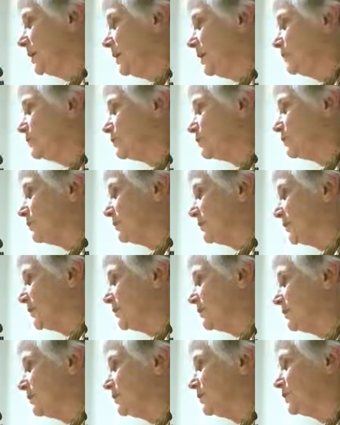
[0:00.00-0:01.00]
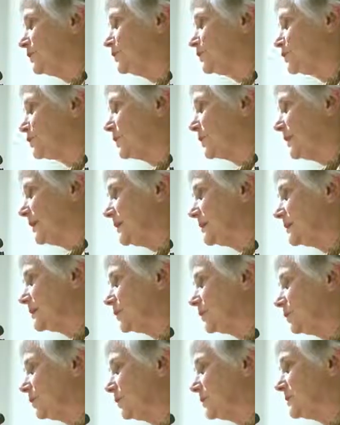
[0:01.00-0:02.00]
It was created to destroy ed
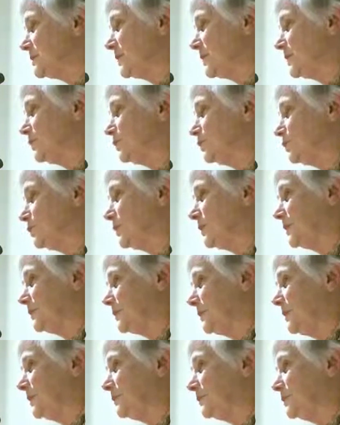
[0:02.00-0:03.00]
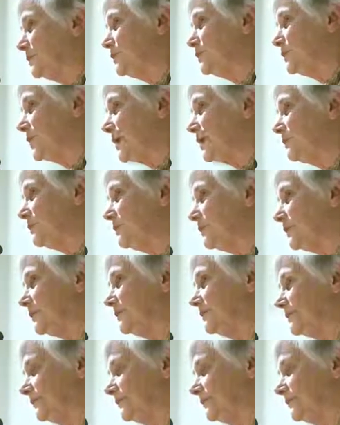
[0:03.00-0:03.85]
schools and is doing a damn good job of it.